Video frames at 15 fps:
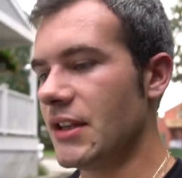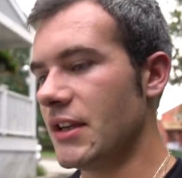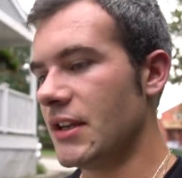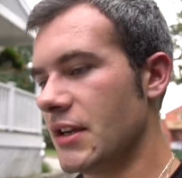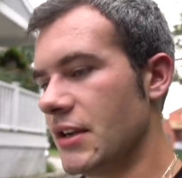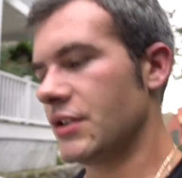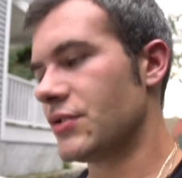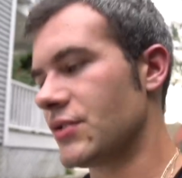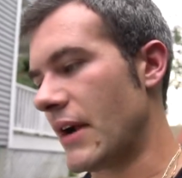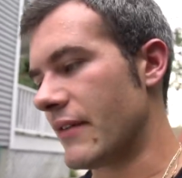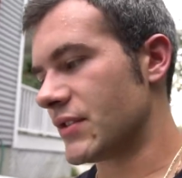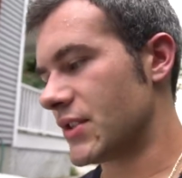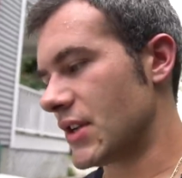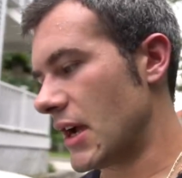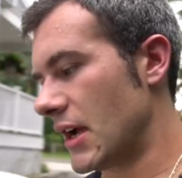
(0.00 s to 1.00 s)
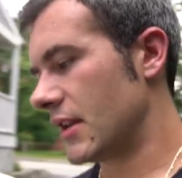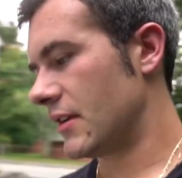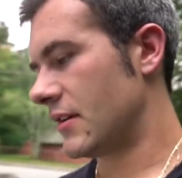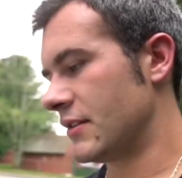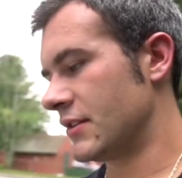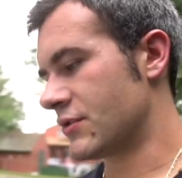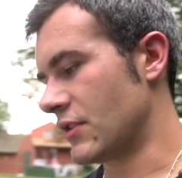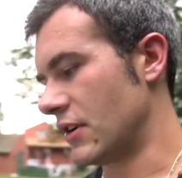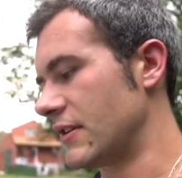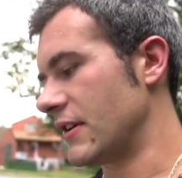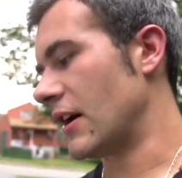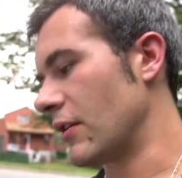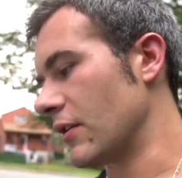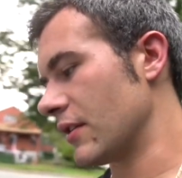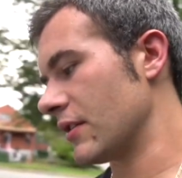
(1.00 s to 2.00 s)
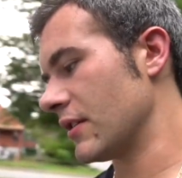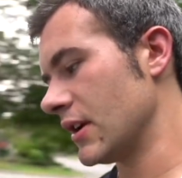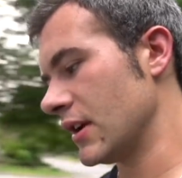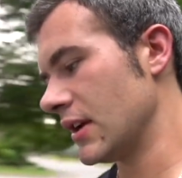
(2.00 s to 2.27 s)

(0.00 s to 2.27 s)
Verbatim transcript: the driver's side strut tower.